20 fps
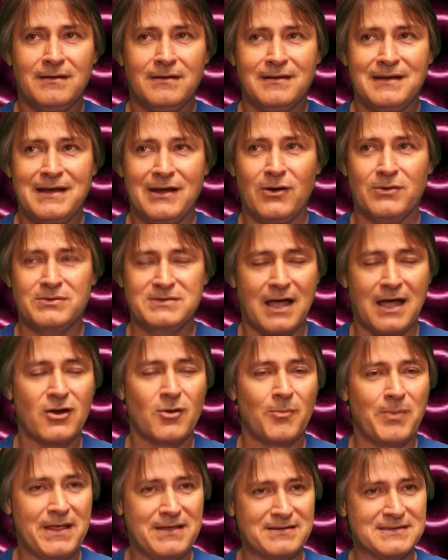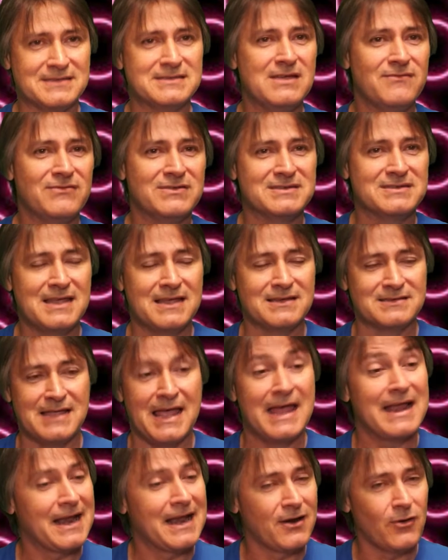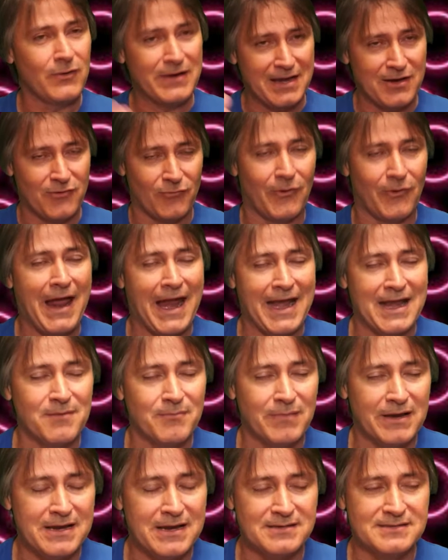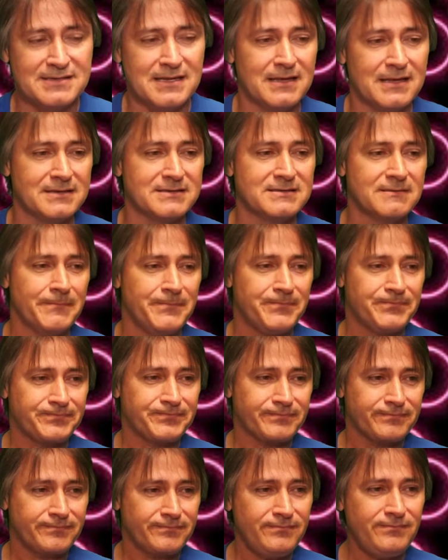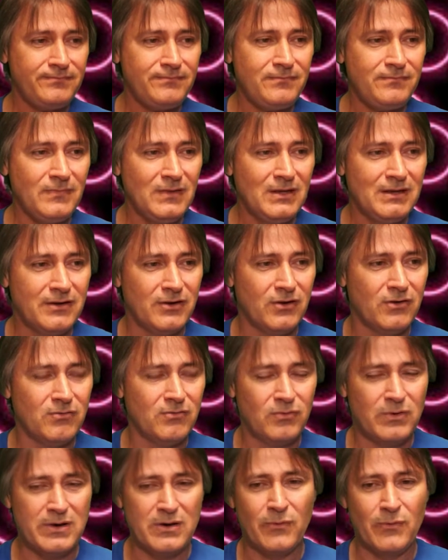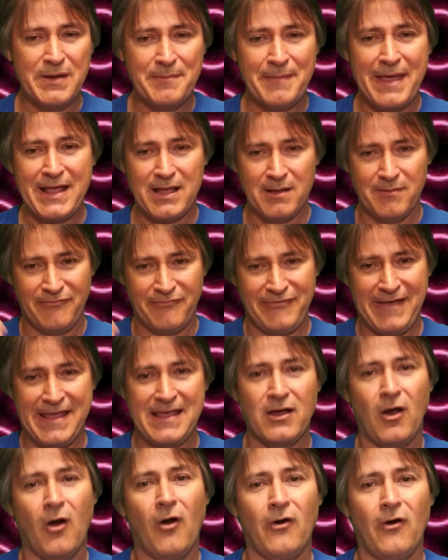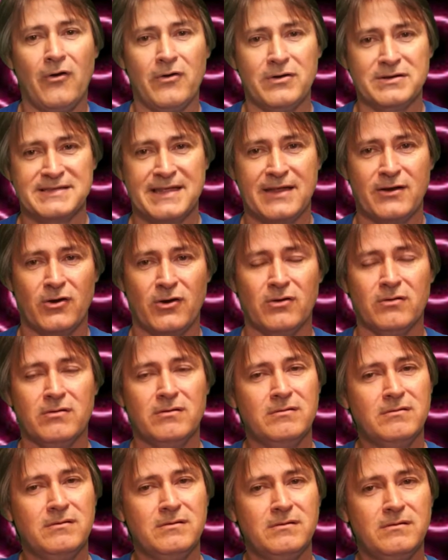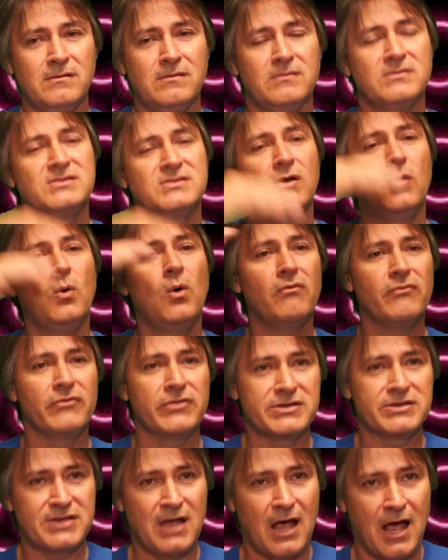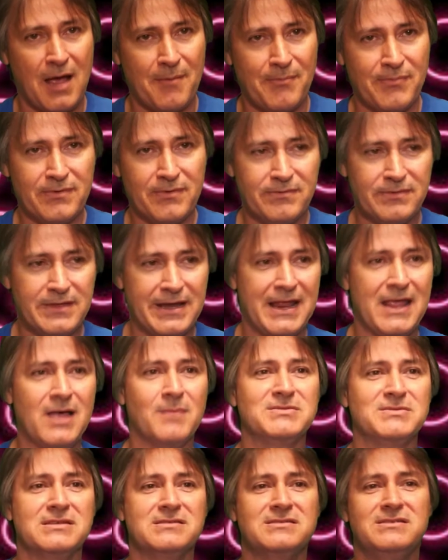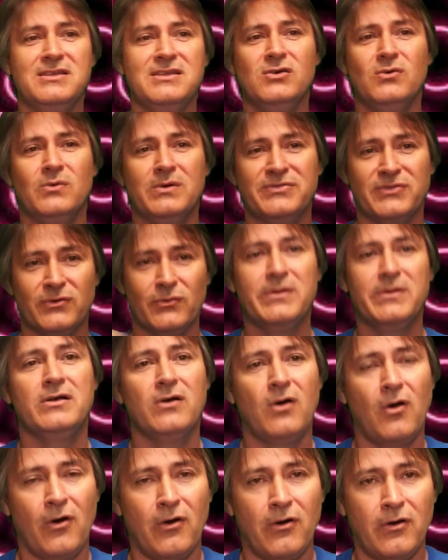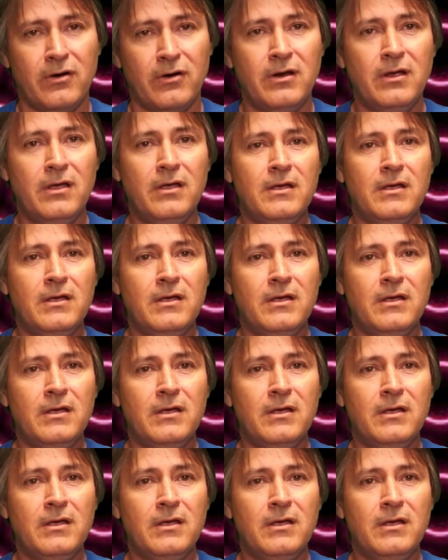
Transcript: Donald Pleasance even says that. I know he didn't write it, but he says, we make up fake horrors that are so over the top that it helps us deal with the real horror.